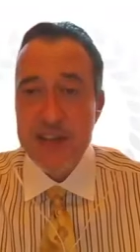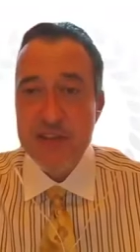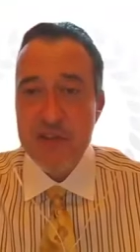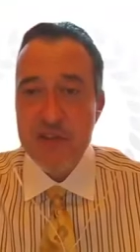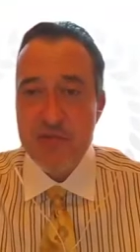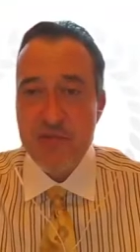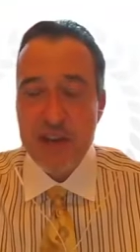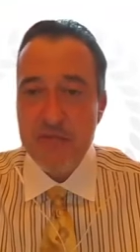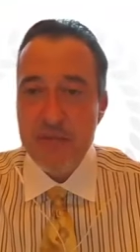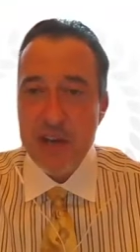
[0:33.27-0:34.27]
in dentistry
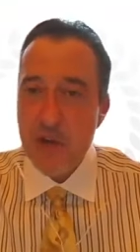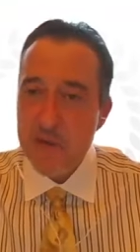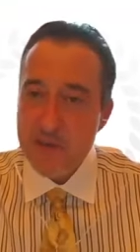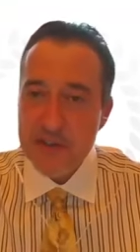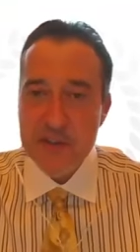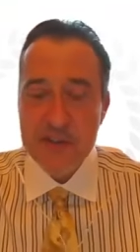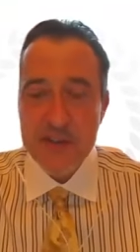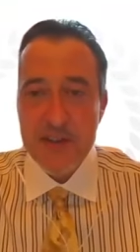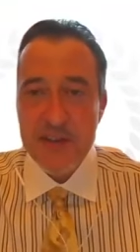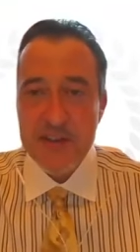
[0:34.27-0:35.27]
and running offices,
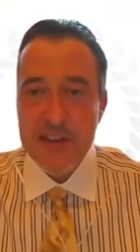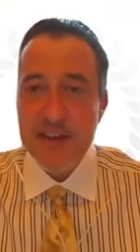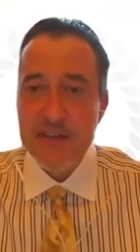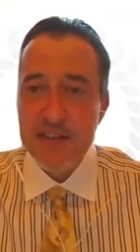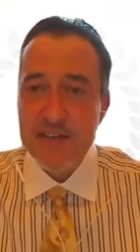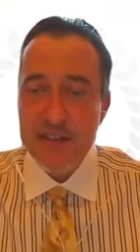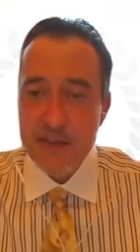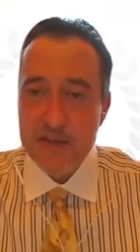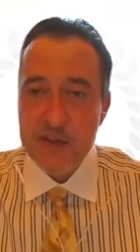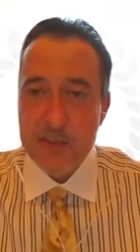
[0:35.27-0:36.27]
and he's got a ton
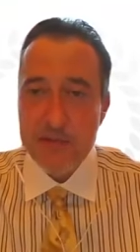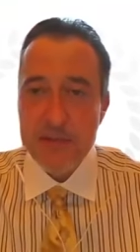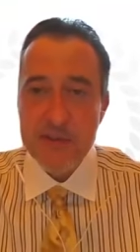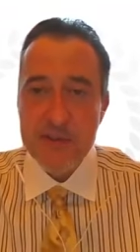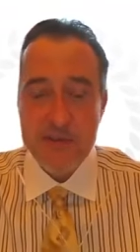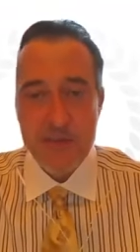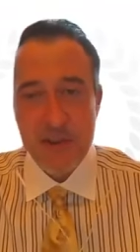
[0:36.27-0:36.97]
of experience,